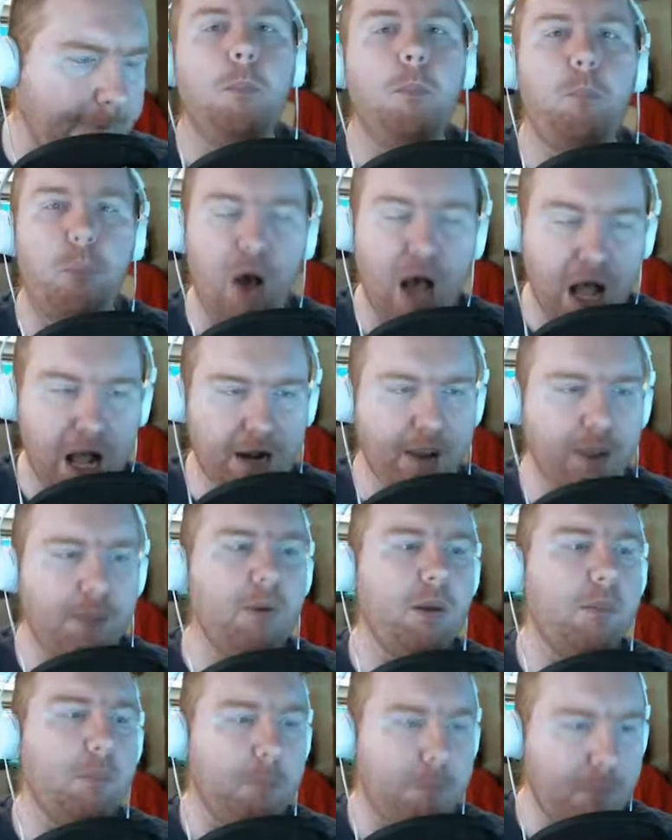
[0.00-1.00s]

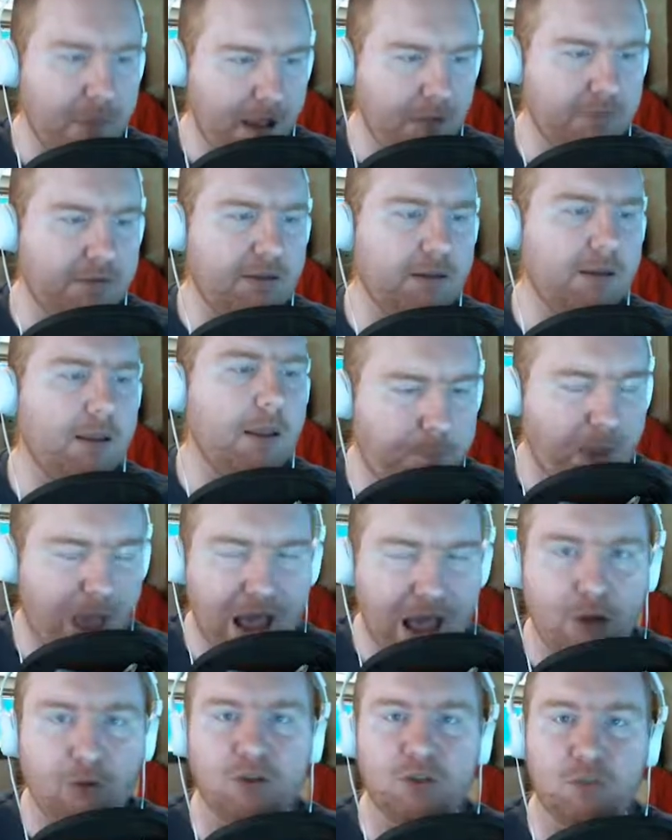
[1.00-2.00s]
Bottom mounted
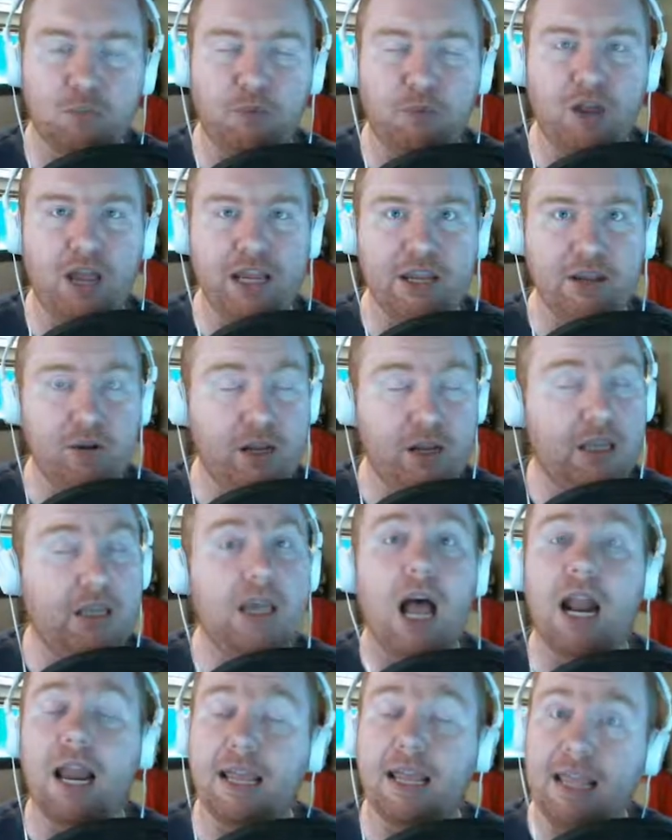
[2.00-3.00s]
power supply unit.
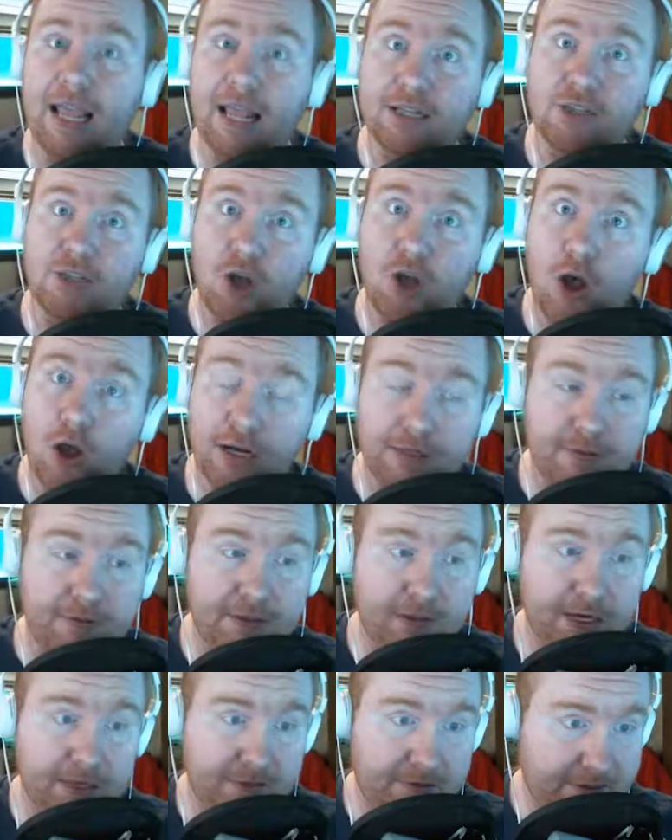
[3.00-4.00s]
God, I can't talk and
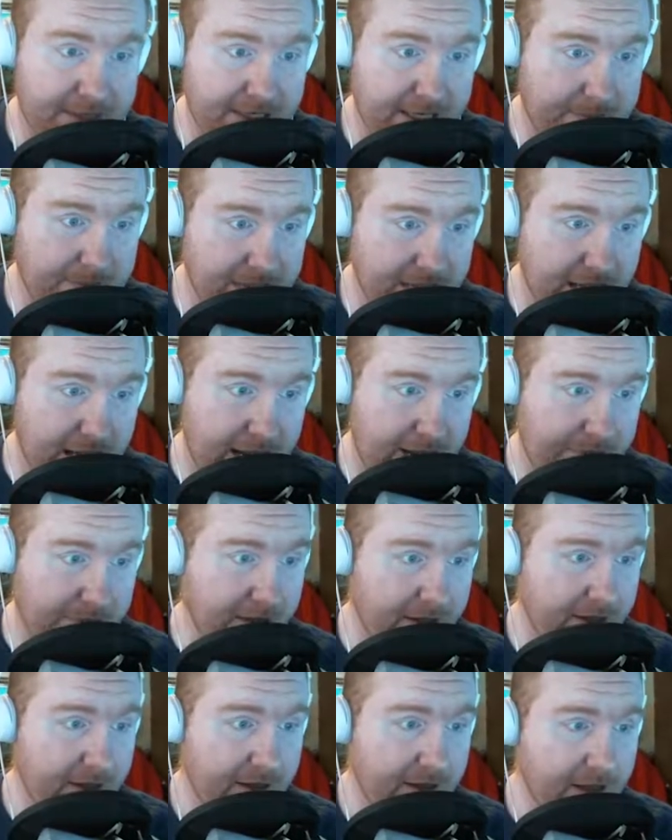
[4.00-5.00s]
think at the same time.
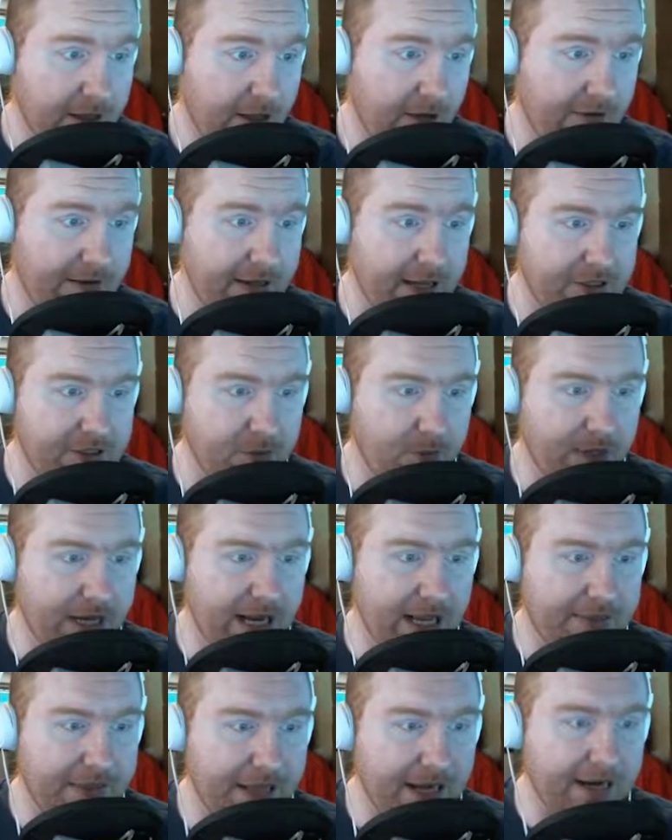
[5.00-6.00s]
Okay, so we
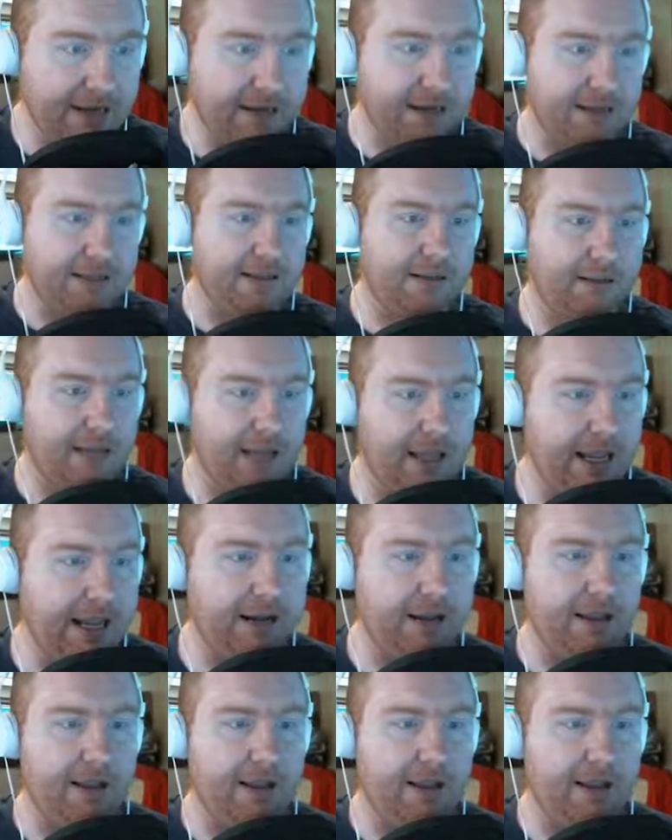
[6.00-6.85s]
got that connected, and